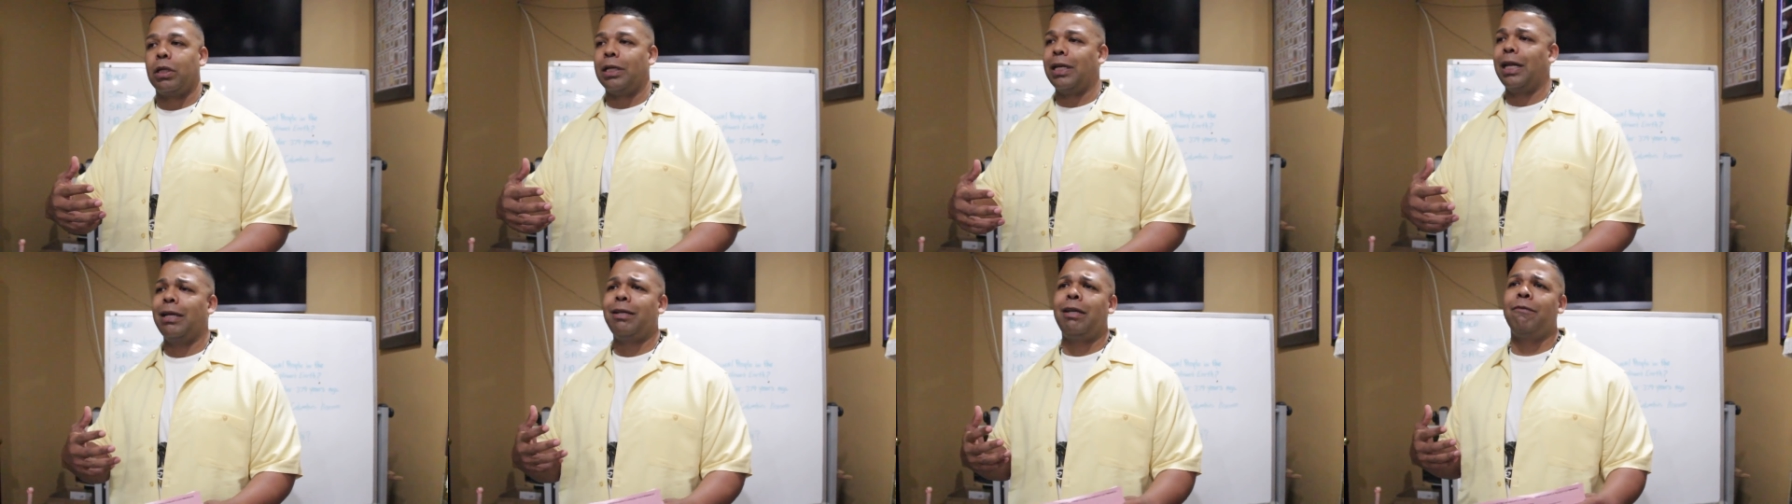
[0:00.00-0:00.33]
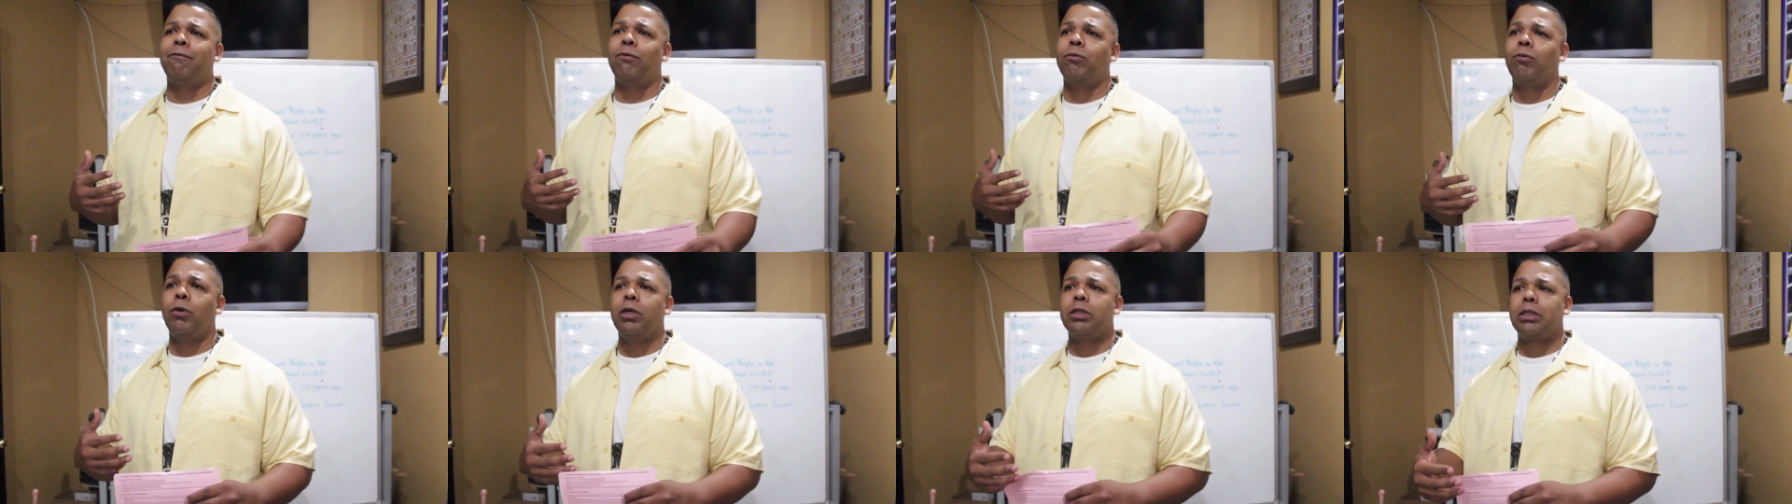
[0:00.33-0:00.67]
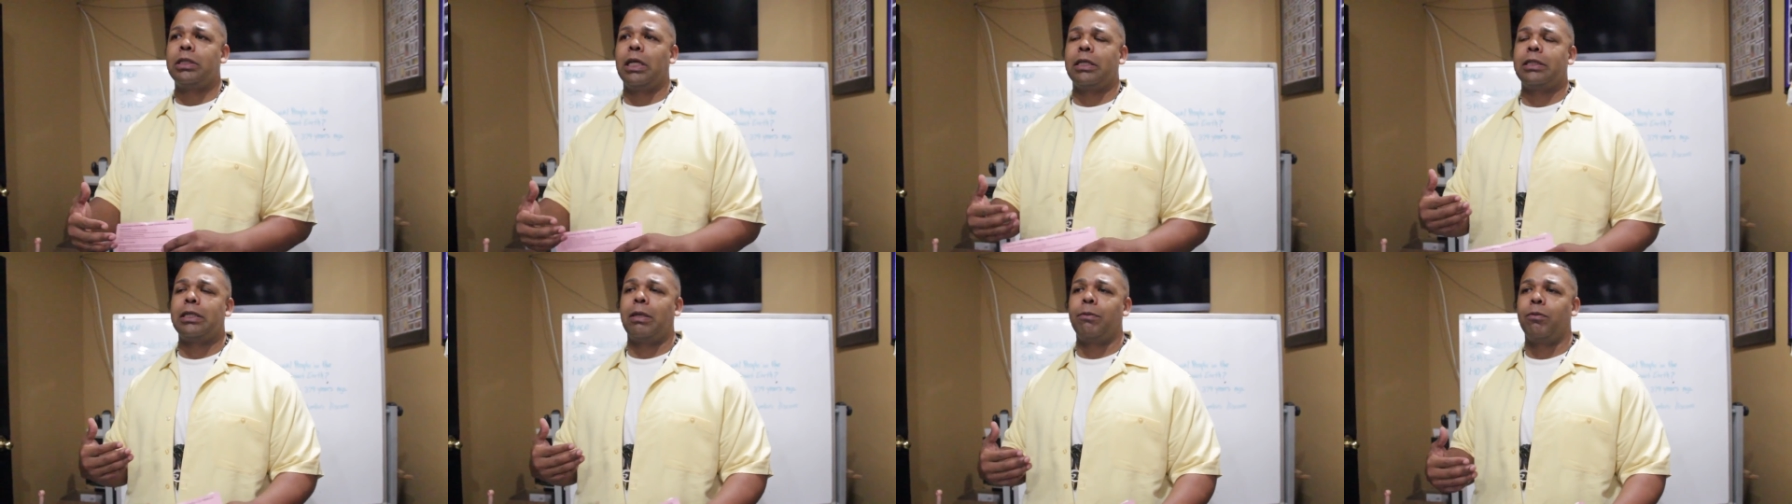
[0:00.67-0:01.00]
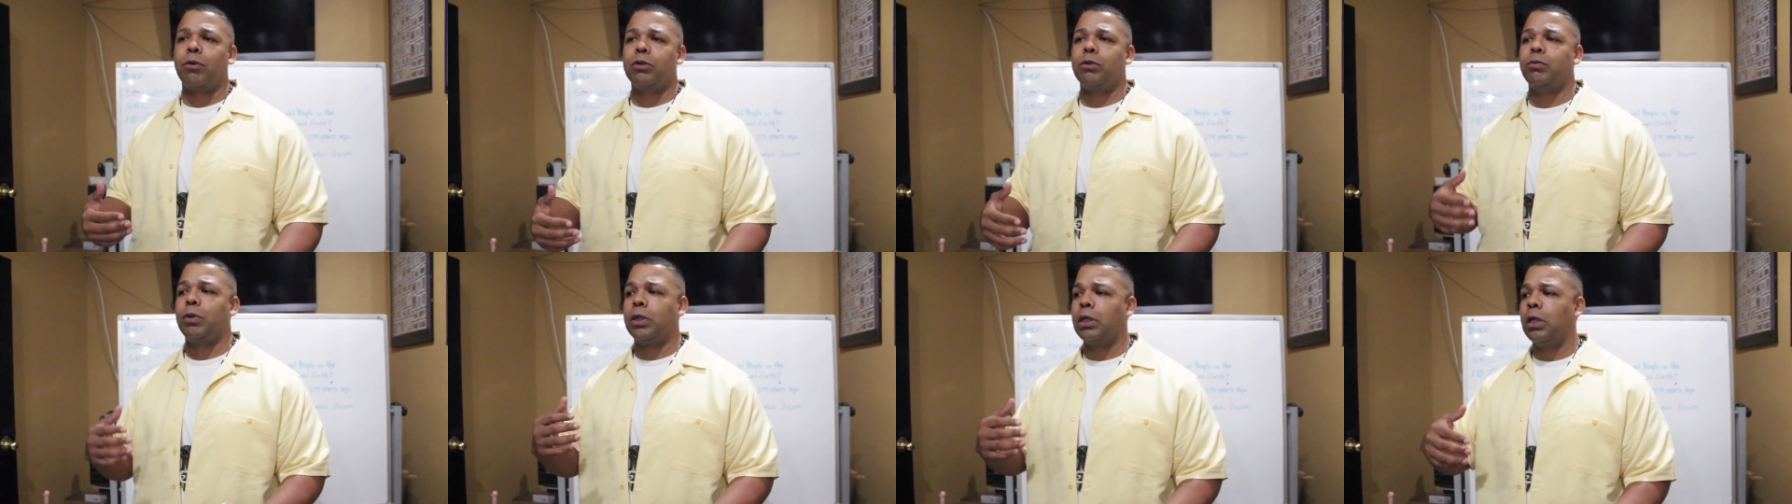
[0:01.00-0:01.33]
and I never was that type of
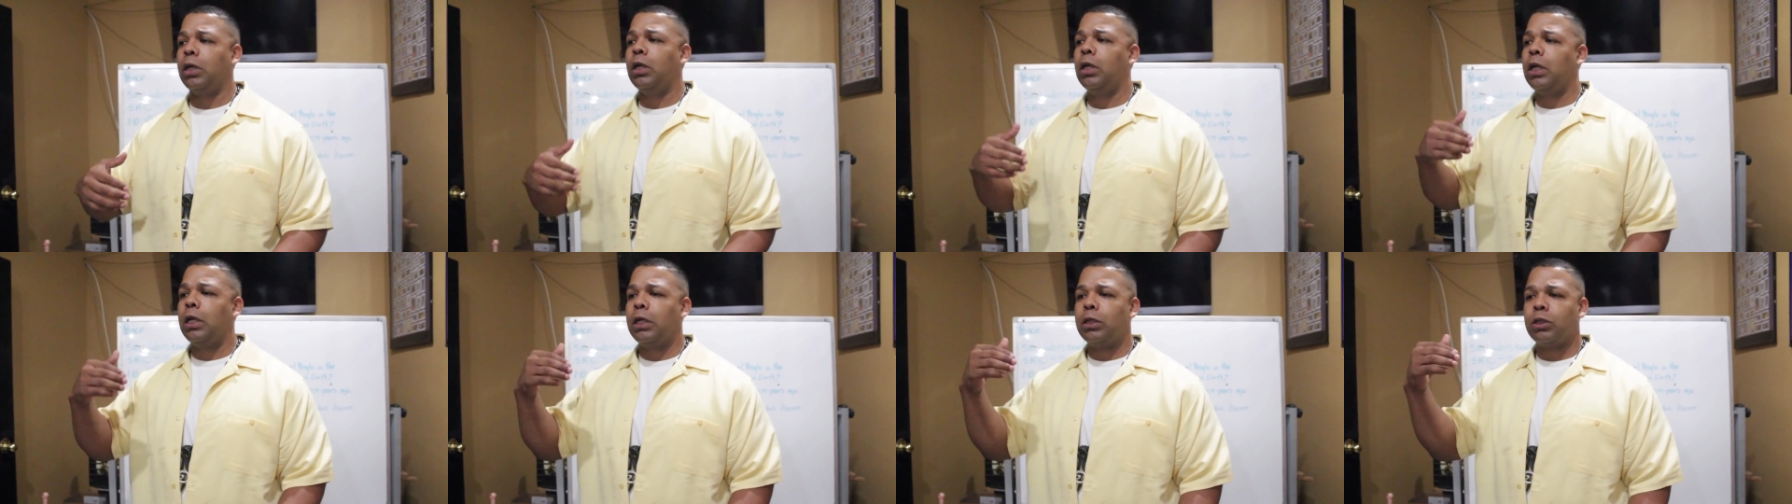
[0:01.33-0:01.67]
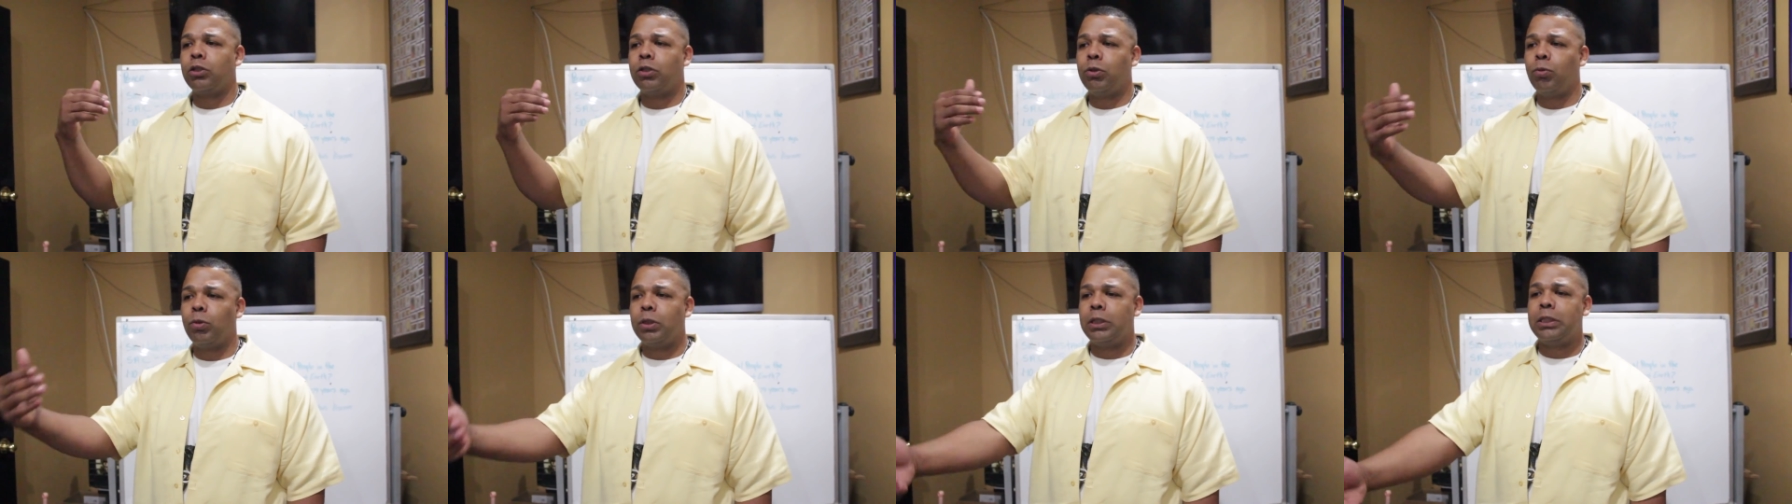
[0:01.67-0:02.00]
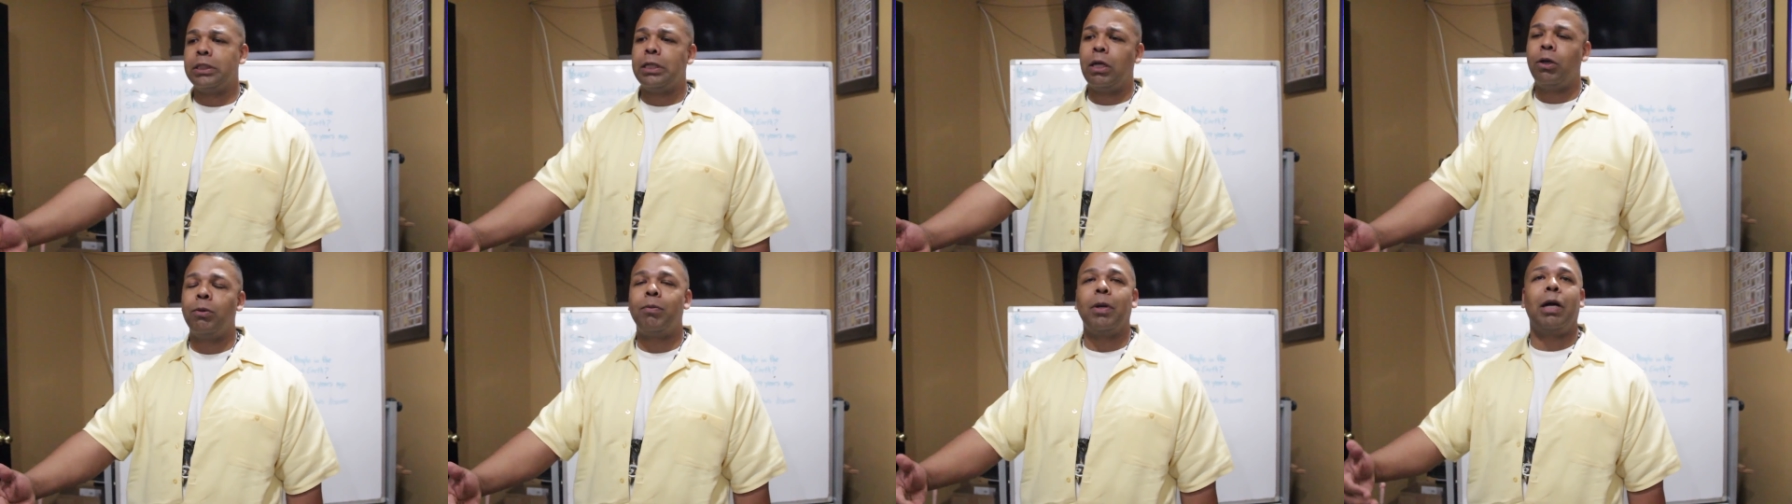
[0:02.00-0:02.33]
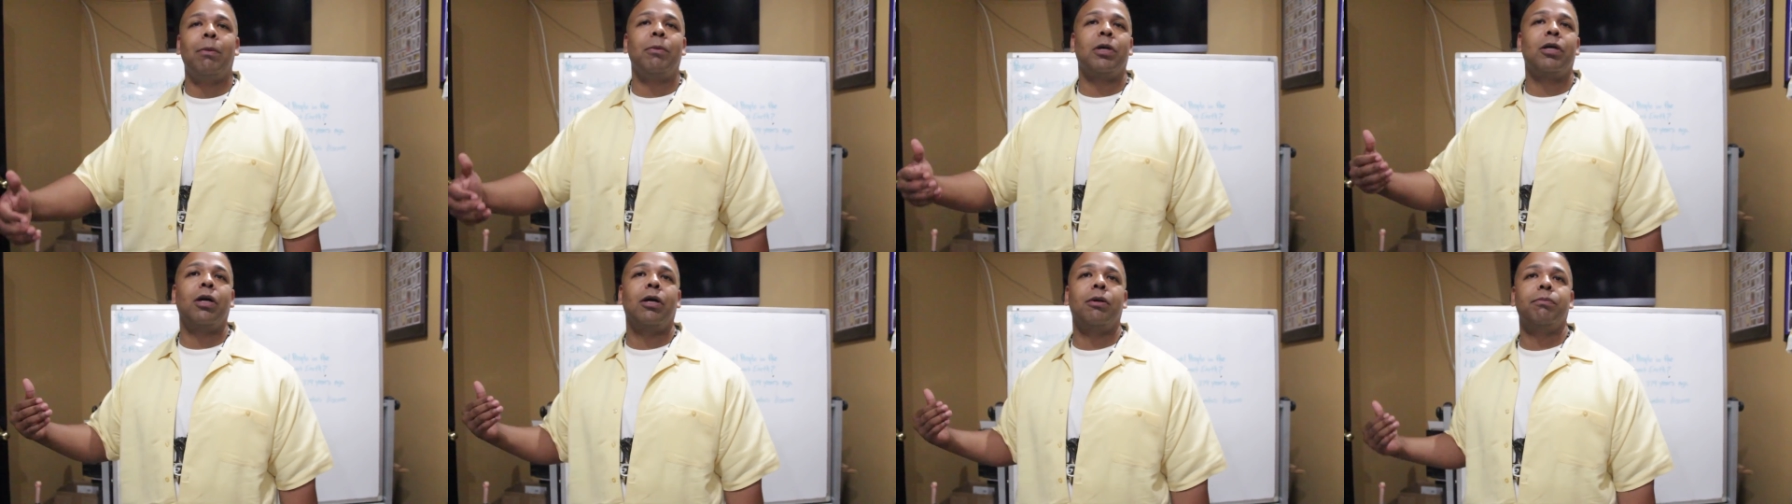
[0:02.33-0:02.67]
person, but someone needs help,
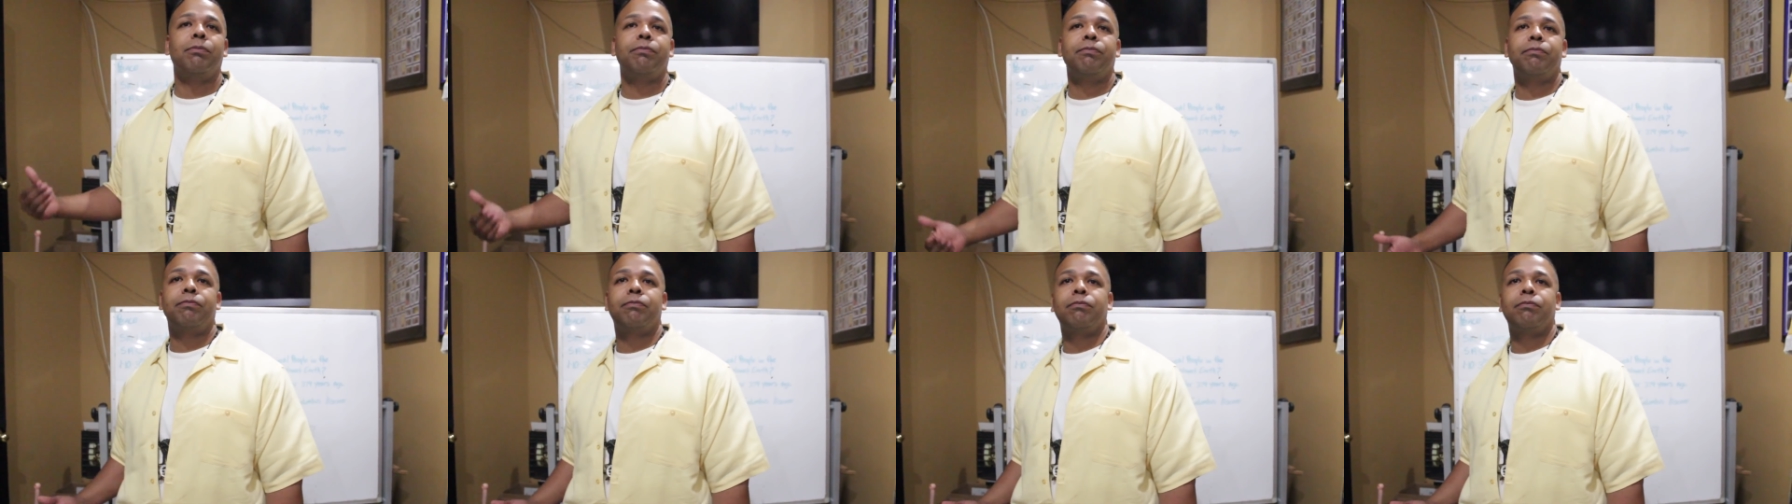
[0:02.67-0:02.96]
I'ma come.